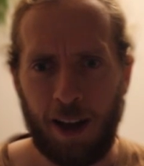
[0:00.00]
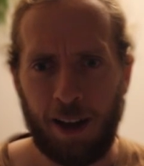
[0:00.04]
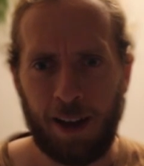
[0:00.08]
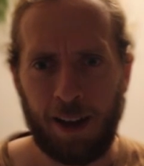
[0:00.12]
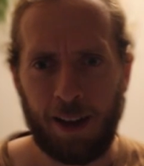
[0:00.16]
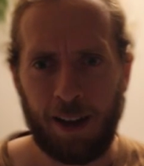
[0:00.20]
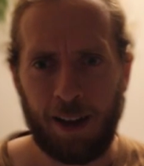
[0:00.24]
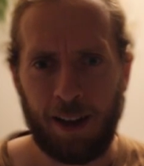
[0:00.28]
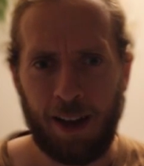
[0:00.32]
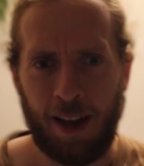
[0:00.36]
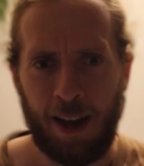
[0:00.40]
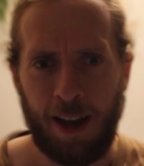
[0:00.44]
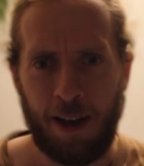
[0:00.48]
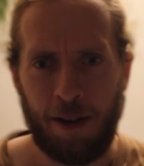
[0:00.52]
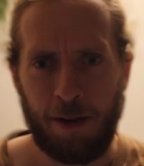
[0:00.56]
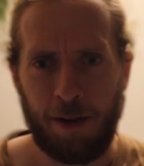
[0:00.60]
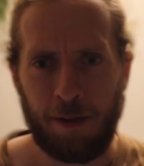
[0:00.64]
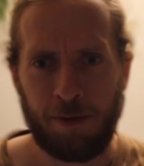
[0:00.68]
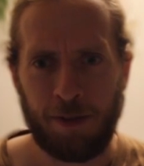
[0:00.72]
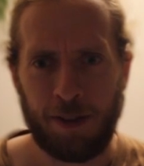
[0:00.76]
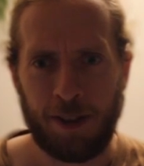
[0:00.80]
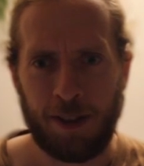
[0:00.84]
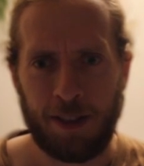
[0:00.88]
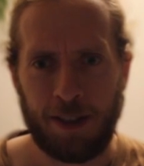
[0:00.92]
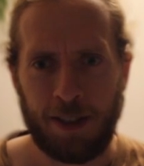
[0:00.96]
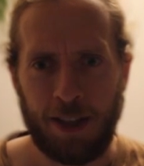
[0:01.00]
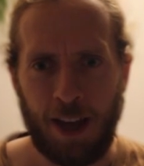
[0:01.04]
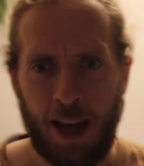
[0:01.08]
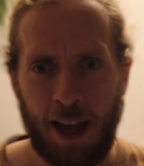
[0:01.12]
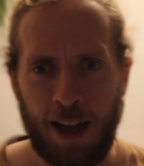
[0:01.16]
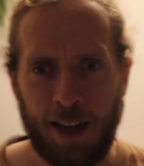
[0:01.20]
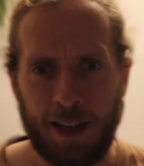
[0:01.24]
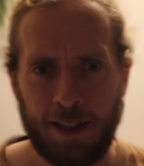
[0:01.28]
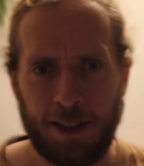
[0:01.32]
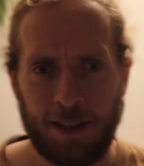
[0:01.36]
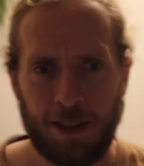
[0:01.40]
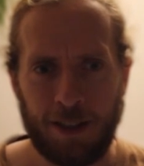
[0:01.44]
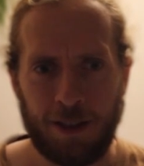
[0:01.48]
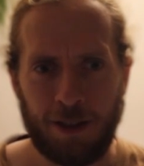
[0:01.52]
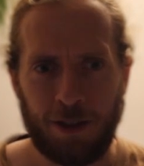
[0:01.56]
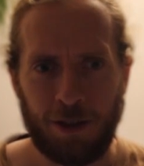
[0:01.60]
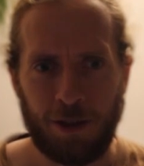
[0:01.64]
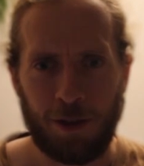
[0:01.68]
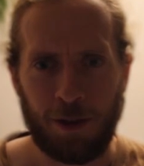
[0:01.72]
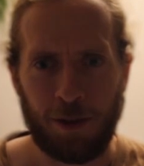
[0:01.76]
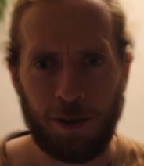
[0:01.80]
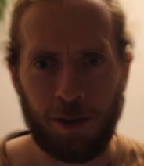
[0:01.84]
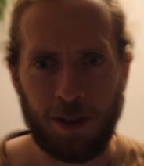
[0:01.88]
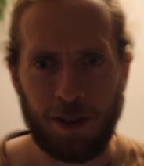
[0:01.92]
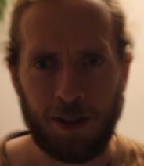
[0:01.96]
have this access
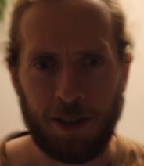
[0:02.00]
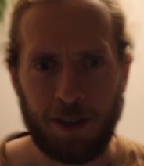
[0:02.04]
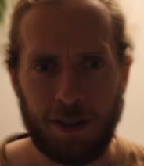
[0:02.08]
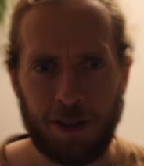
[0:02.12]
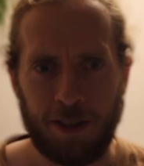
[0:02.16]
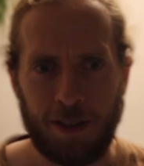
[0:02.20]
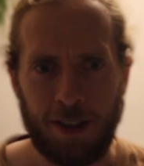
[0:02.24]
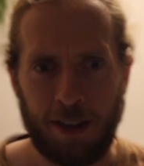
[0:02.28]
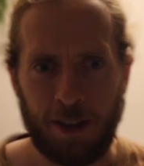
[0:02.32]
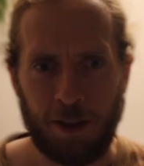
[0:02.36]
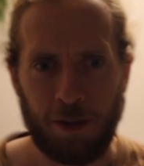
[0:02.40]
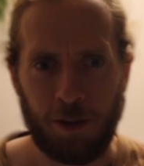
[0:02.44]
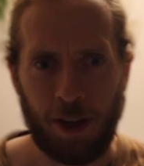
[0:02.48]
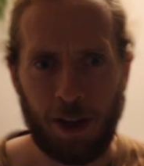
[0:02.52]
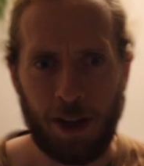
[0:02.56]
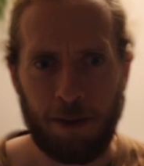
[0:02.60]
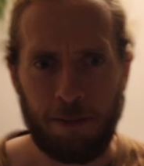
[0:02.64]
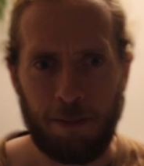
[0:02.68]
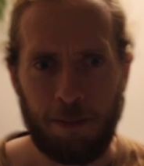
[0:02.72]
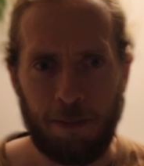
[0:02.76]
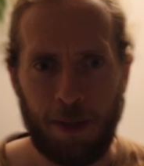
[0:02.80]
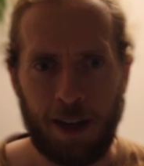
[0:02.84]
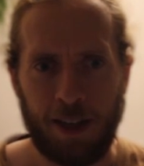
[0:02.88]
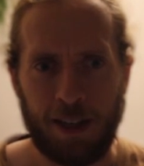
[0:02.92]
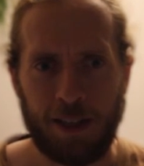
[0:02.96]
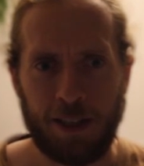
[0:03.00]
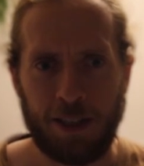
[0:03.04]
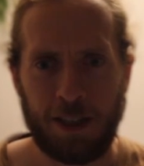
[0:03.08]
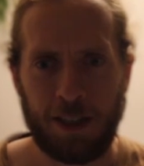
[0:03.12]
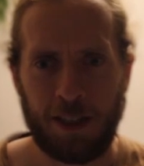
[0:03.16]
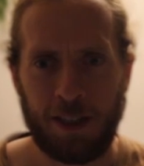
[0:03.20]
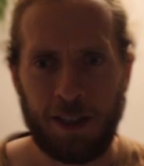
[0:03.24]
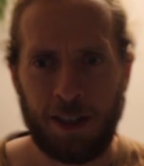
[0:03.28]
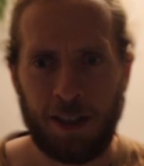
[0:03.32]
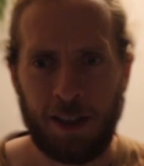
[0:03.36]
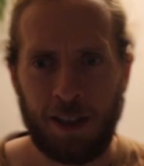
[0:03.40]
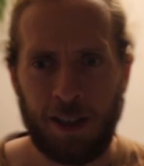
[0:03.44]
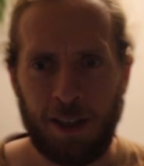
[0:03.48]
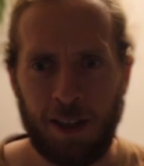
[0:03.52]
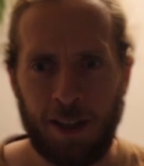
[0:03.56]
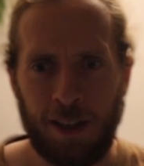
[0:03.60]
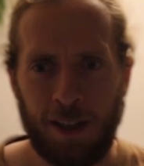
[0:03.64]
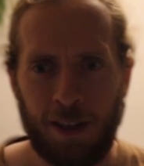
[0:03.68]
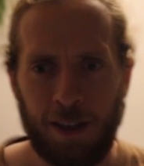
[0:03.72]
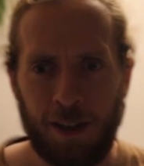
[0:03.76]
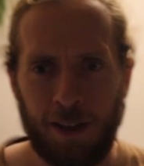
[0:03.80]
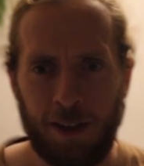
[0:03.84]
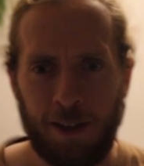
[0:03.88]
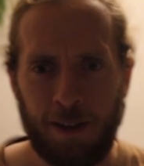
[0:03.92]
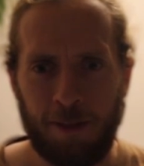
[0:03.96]
tokens that you can manage.
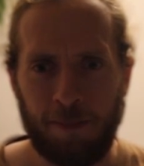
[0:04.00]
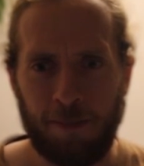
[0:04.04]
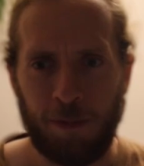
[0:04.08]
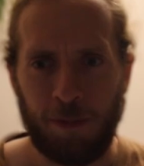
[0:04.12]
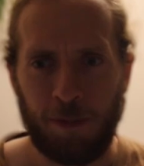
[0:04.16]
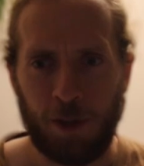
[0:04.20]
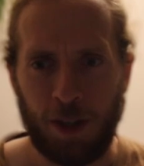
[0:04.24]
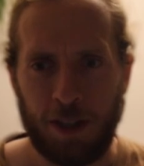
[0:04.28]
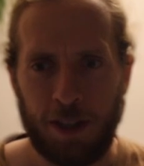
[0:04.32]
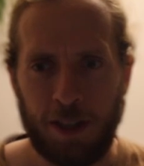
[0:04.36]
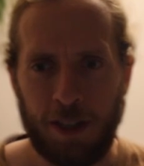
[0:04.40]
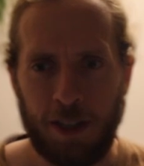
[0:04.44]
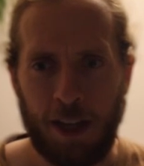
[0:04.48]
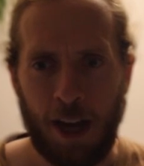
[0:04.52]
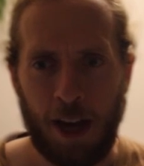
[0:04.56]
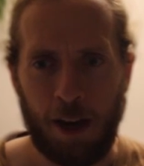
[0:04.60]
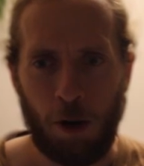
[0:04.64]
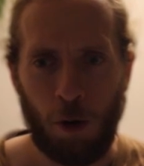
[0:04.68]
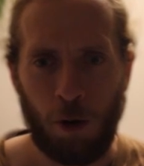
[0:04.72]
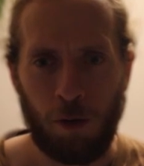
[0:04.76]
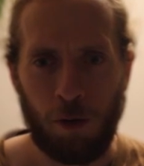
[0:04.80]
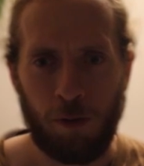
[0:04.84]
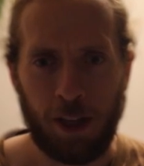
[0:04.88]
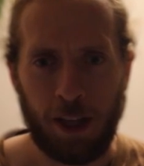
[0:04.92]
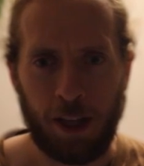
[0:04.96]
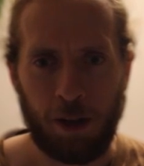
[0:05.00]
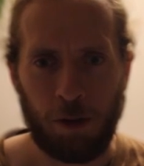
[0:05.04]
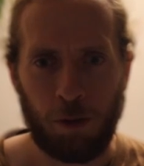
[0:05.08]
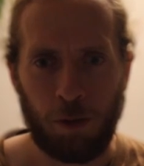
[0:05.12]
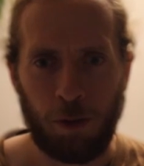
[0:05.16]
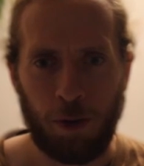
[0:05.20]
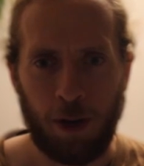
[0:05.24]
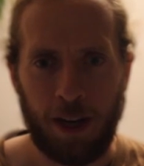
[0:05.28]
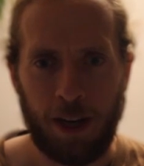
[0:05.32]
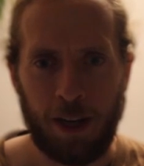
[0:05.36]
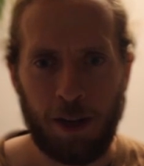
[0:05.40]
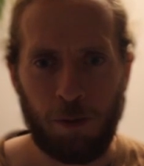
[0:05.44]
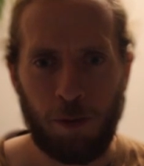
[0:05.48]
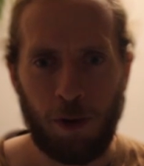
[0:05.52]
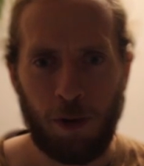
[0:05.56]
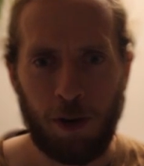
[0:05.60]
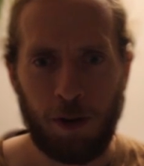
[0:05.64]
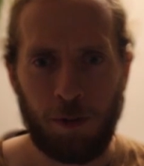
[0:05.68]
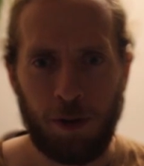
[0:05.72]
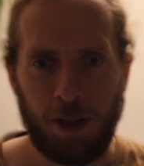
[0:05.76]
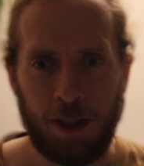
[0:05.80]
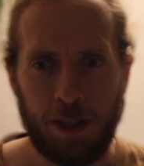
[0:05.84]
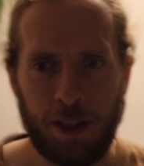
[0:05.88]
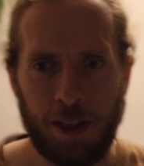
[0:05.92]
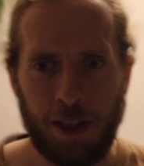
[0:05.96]
You can see I already created one
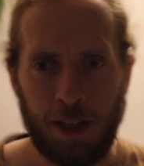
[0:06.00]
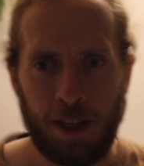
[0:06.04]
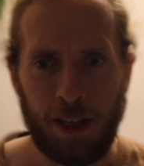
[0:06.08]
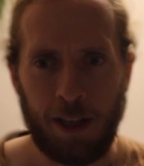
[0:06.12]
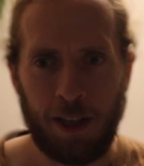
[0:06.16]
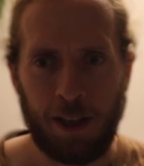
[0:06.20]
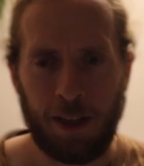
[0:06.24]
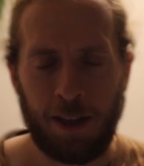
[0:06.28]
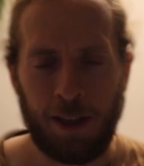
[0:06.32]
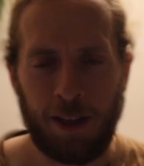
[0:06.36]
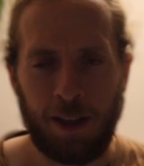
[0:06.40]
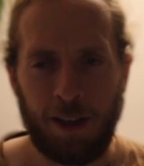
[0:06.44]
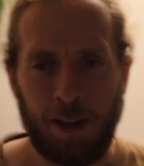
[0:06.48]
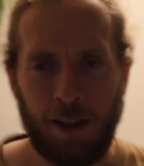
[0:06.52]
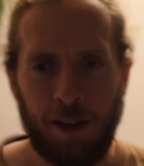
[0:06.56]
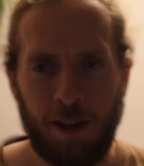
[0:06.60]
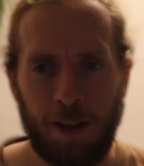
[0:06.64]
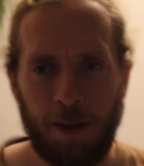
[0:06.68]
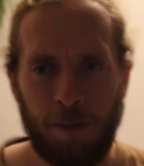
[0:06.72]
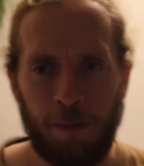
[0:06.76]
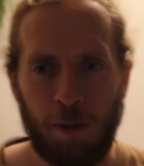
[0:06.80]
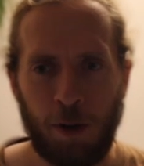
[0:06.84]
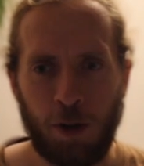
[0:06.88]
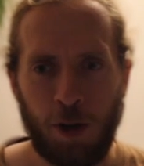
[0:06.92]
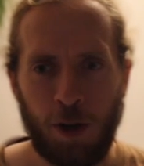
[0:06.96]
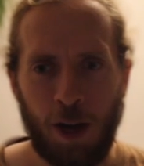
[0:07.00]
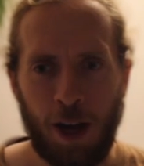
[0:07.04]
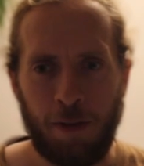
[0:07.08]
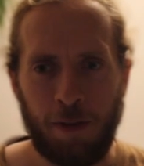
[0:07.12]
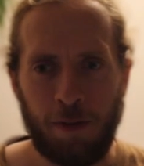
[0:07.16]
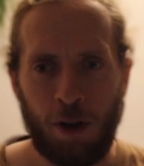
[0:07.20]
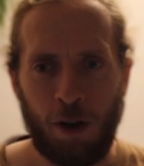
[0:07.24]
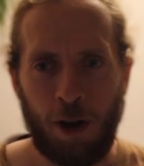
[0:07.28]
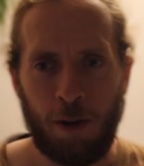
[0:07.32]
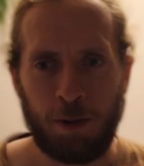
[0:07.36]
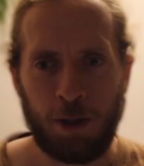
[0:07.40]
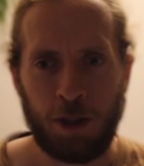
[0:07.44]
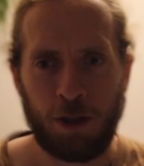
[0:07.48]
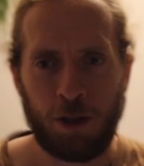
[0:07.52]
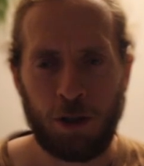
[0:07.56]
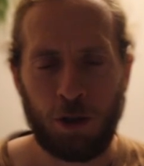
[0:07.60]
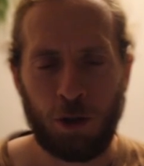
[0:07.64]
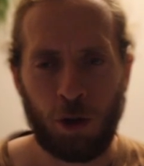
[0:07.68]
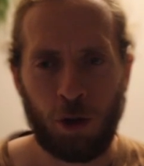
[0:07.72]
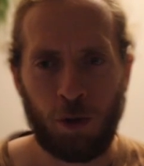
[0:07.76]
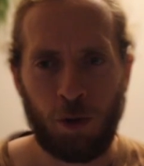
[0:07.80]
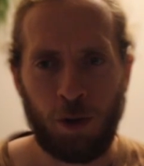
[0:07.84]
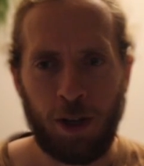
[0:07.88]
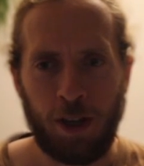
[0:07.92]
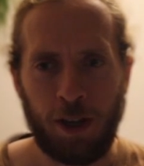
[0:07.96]
recently, but you have the option
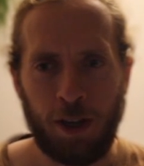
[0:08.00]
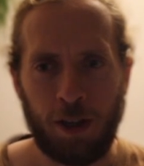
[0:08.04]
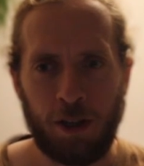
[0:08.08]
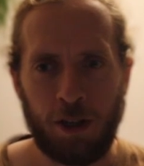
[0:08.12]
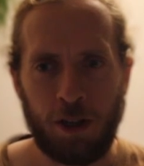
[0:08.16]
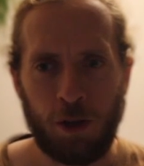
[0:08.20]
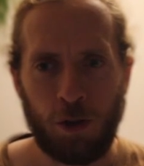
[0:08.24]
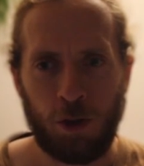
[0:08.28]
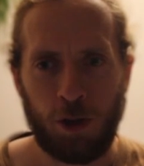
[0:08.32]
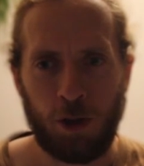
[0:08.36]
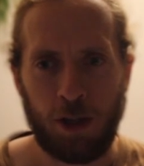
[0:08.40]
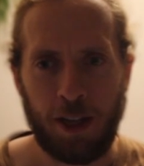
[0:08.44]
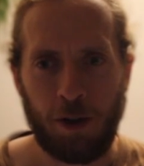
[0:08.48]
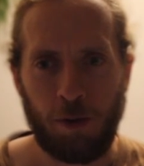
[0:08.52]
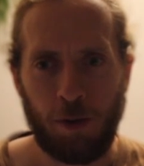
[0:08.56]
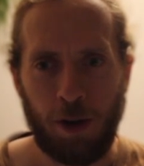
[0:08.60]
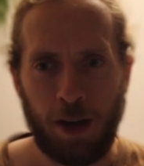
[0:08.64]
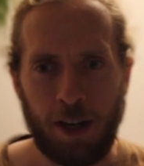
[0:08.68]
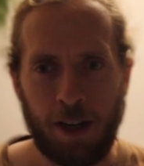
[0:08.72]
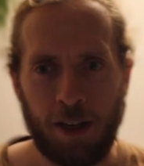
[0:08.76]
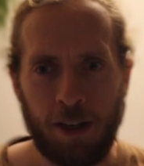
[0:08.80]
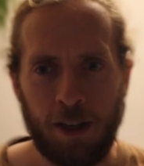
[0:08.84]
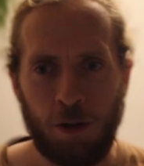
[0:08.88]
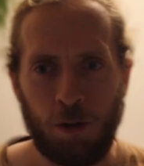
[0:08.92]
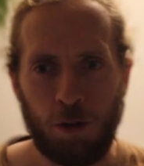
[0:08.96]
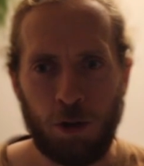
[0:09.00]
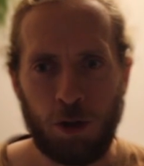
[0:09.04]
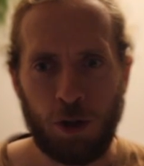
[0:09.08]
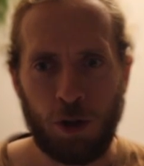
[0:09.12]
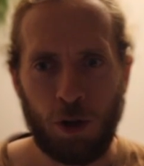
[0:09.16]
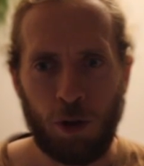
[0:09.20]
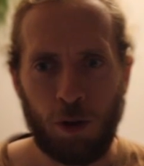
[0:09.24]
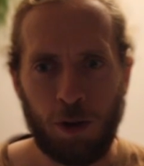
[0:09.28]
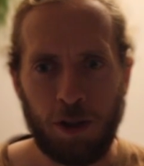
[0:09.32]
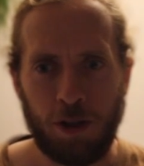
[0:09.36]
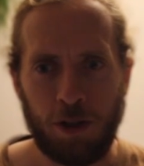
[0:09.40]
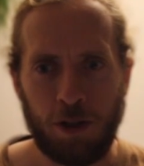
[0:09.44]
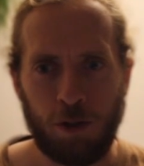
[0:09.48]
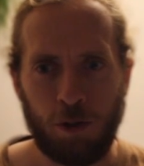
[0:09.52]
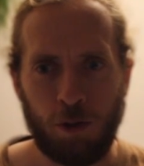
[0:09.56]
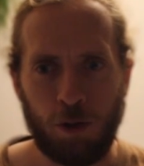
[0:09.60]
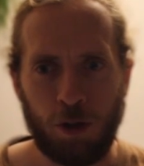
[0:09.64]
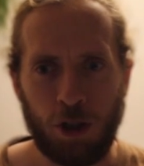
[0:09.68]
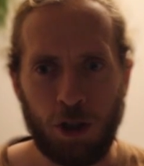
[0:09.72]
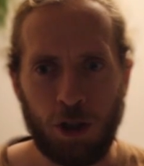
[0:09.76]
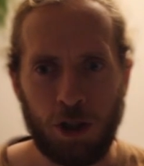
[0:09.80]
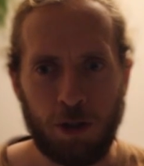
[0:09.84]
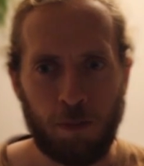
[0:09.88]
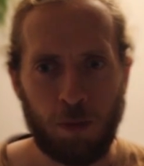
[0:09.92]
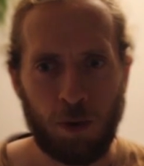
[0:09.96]
to generate a new token. So you
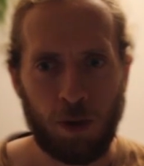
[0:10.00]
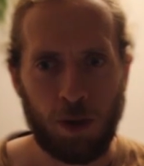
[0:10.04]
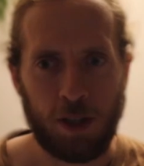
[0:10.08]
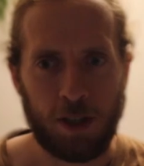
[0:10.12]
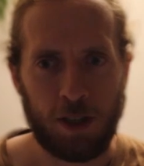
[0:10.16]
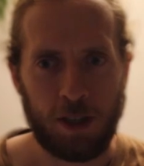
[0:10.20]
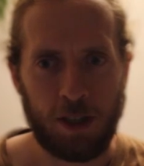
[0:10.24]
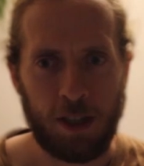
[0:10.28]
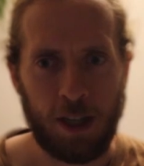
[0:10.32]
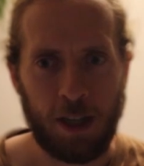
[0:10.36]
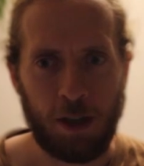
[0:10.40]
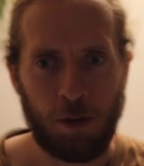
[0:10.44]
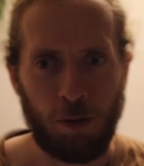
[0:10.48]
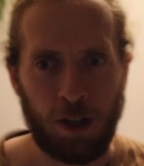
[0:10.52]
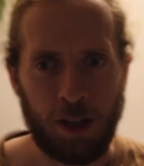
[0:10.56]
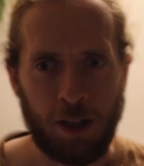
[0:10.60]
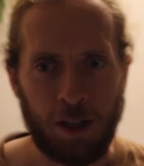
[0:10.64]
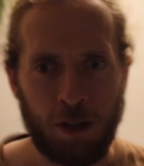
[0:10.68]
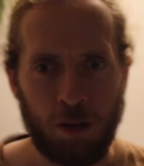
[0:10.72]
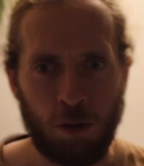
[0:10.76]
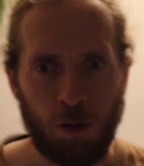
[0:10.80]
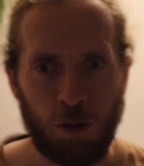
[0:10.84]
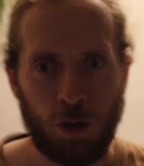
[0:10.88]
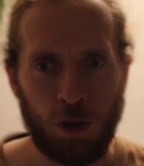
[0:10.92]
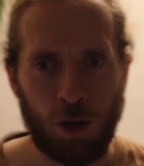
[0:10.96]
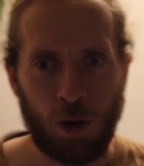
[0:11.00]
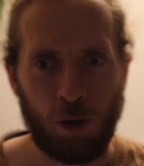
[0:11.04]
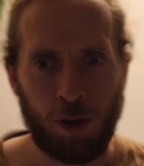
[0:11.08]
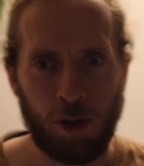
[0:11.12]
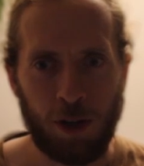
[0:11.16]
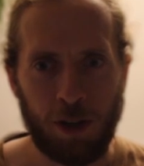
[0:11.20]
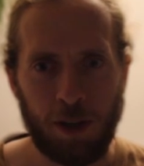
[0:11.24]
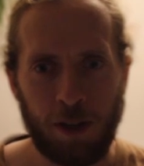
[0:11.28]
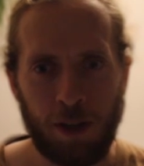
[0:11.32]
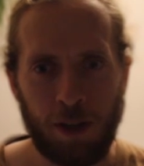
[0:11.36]
just press generate new token,